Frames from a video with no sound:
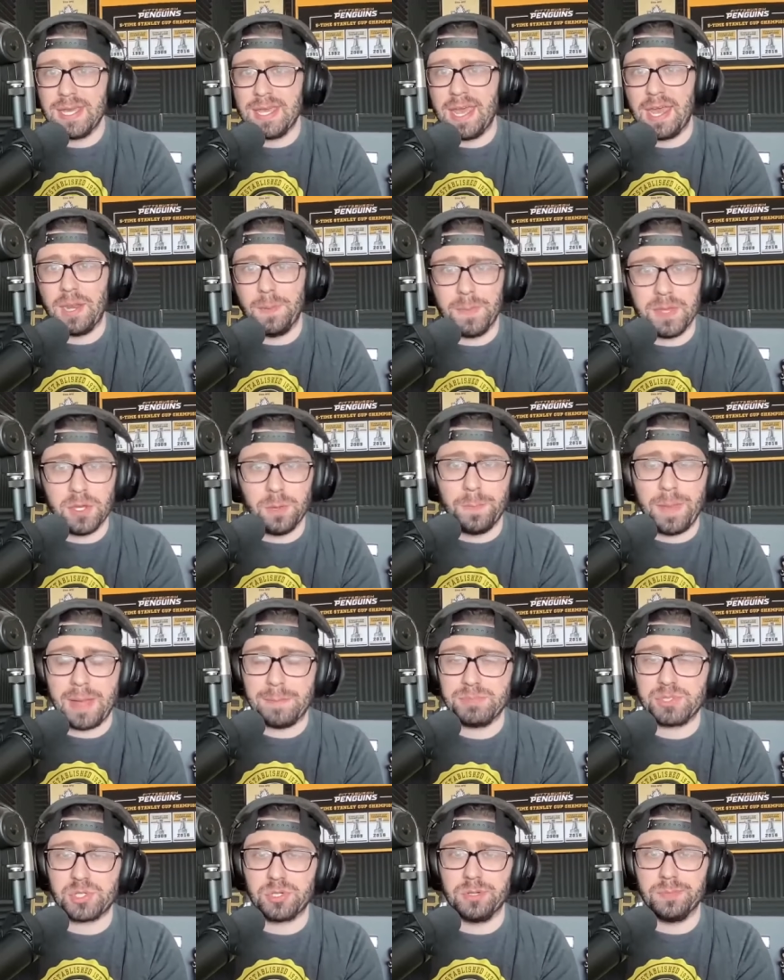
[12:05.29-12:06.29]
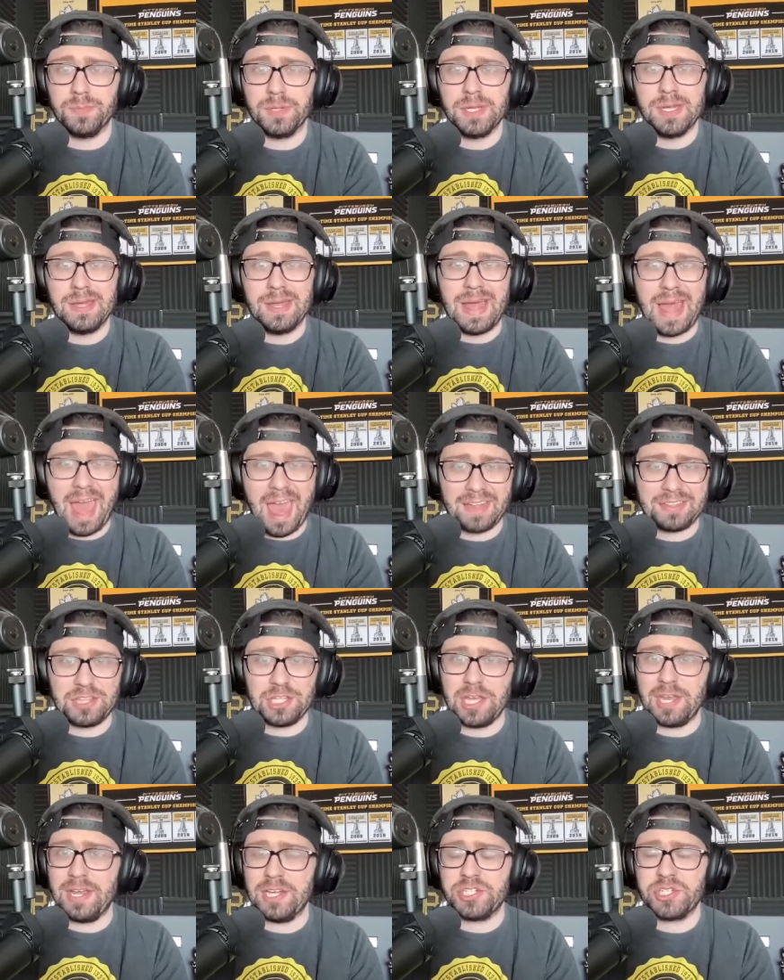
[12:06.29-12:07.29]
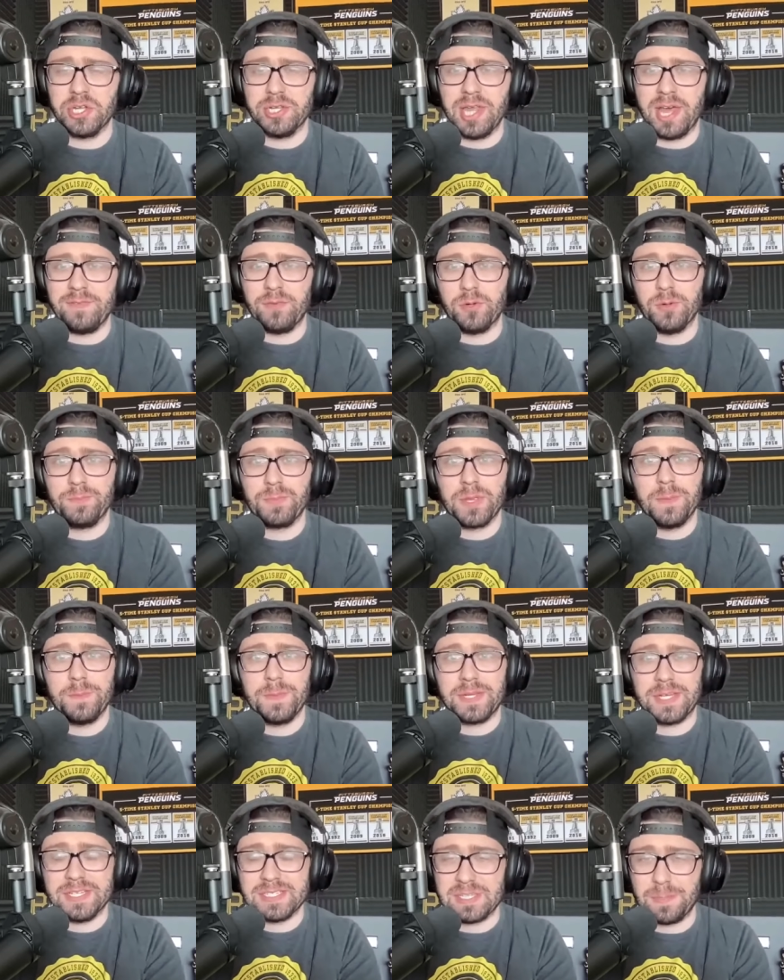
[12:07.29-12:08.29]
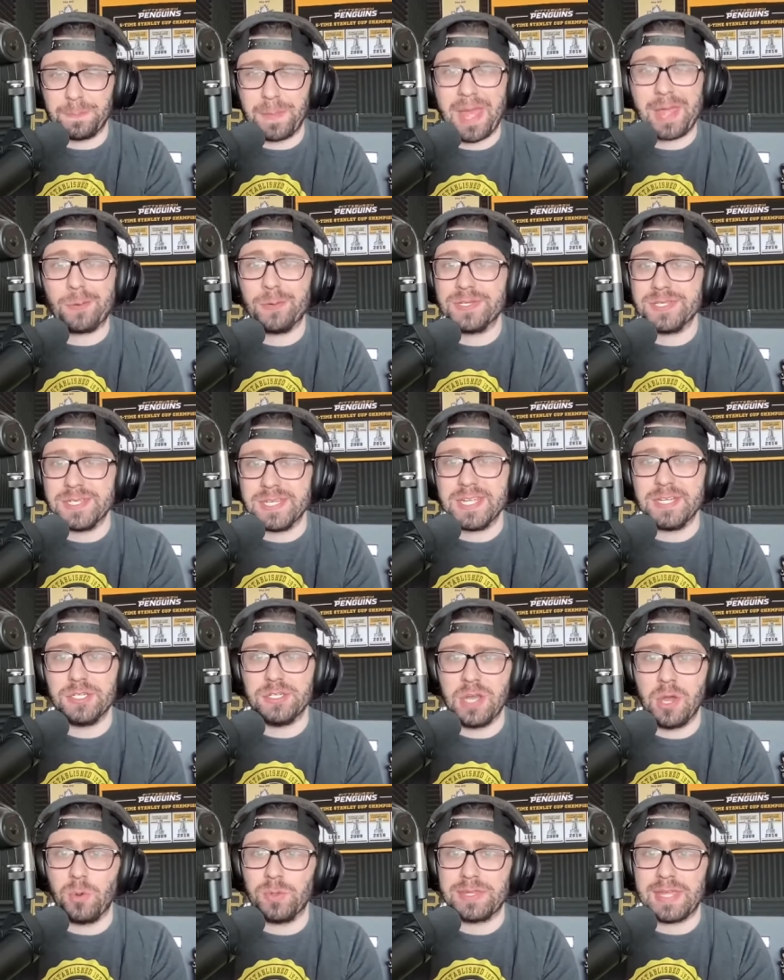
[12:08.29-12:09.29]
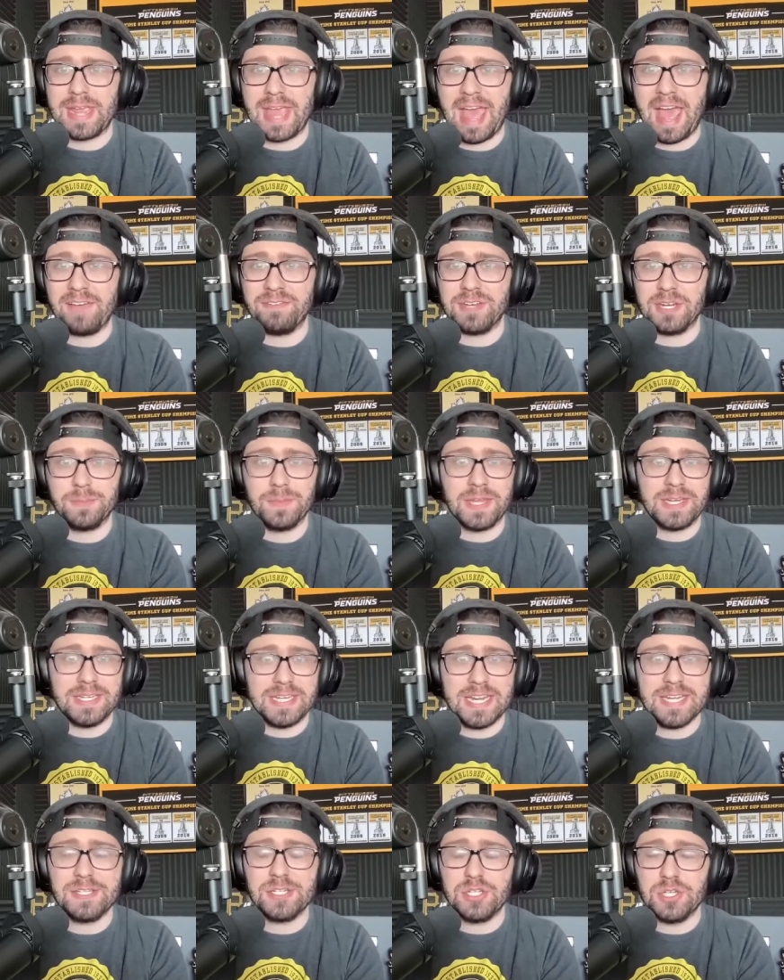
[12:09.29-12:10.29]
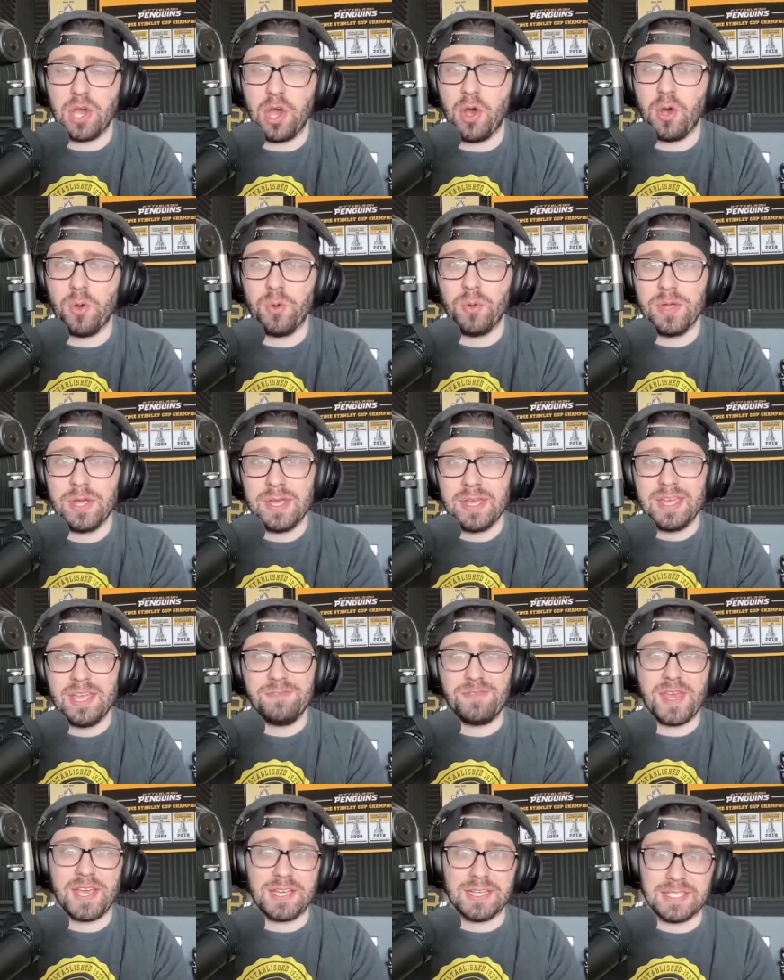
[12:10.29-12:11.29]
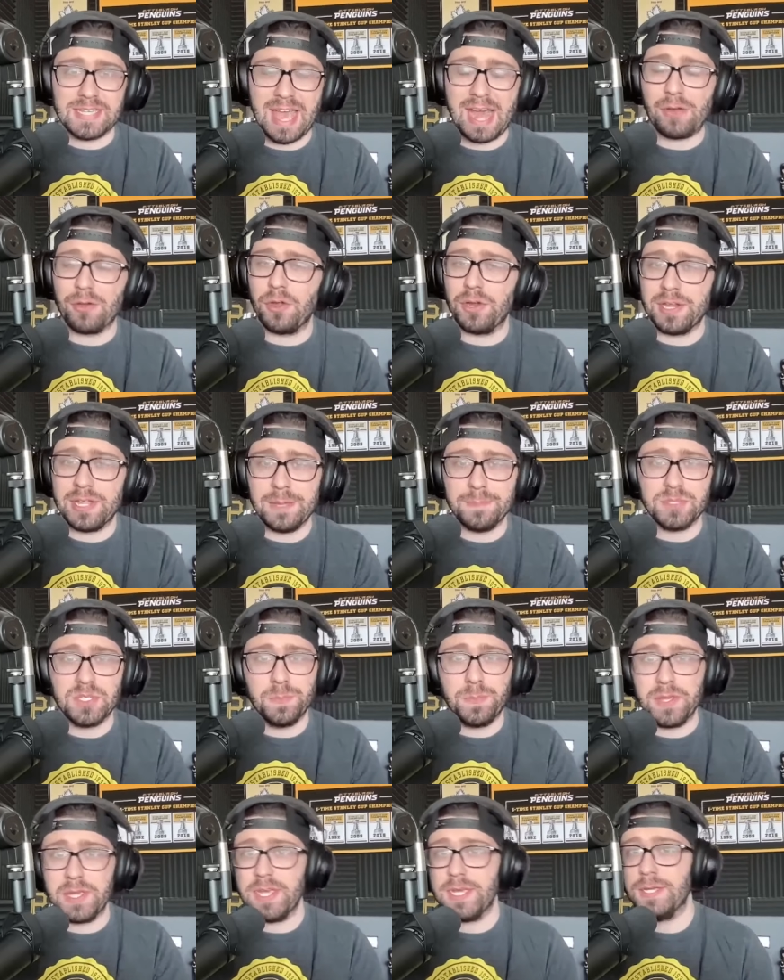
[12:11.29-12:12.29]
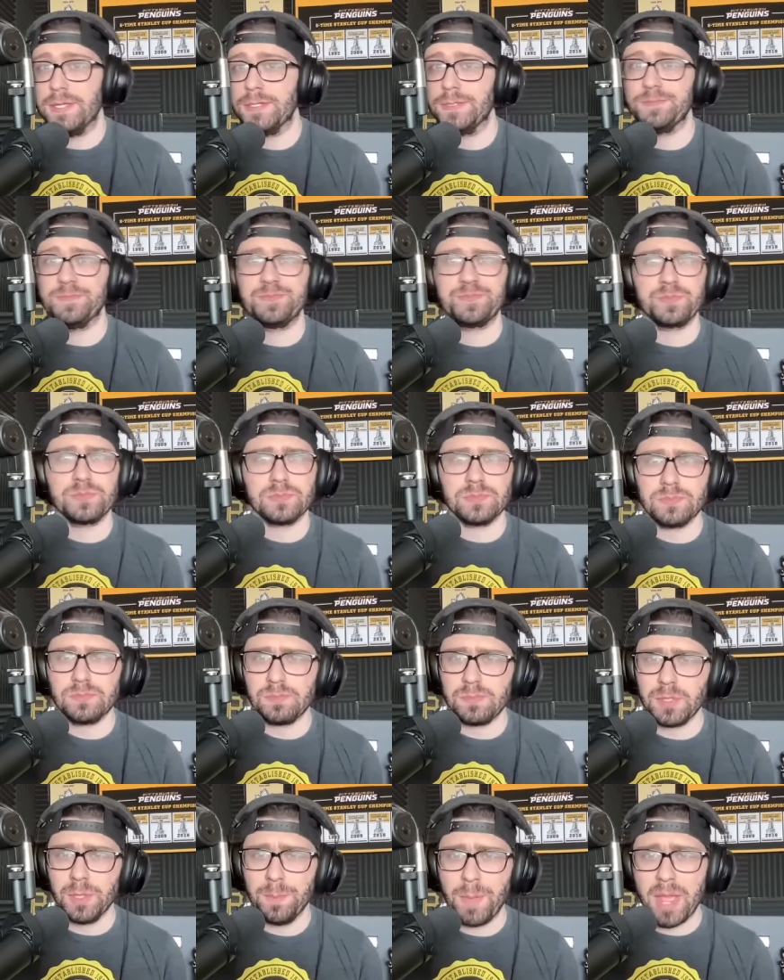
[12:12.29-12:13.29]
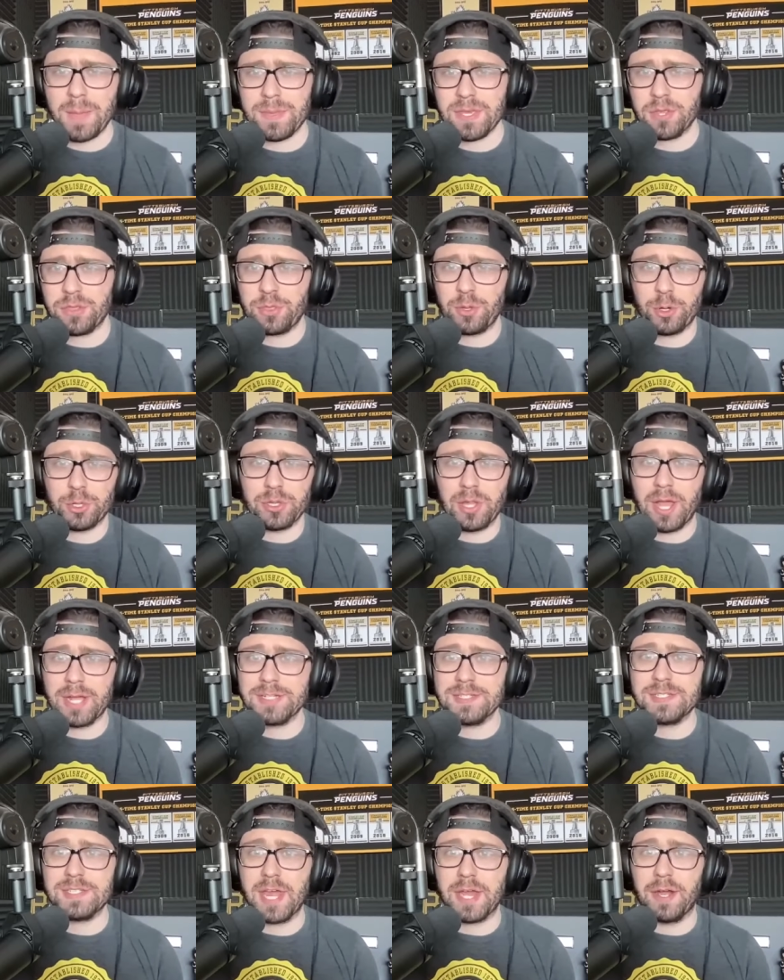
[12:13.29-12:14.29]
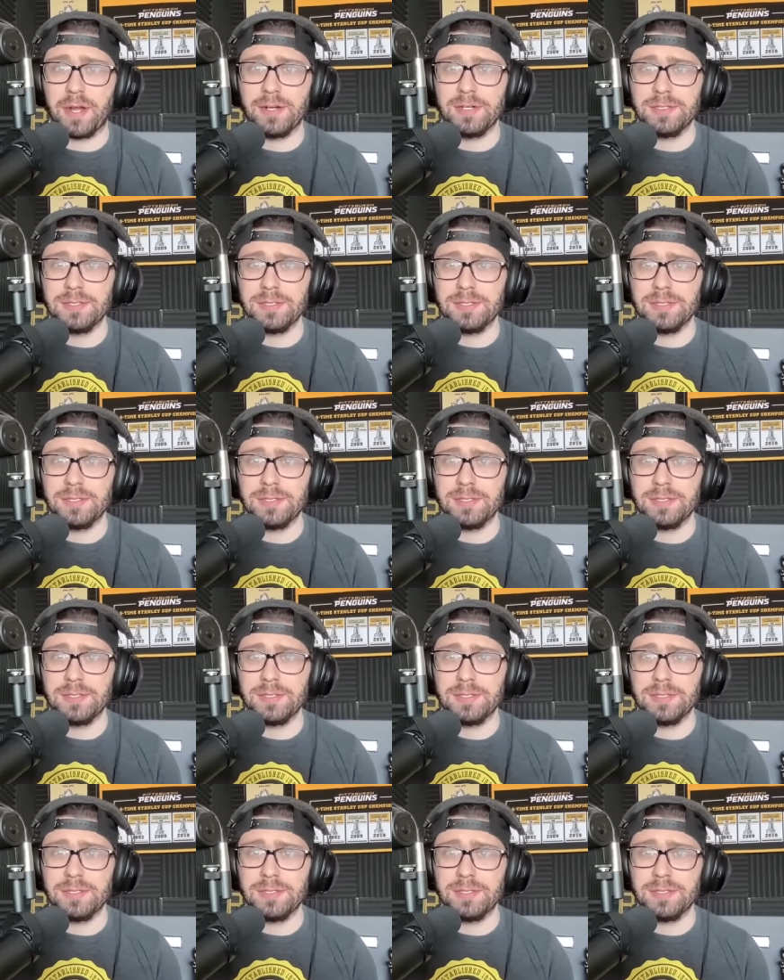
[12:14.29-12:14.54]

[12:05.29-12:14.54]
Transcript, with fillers: and Emil Bemstrom at the NHL level because the Penguins need to know what they have in them. They need to know if they can count on him to be maybe a third line center.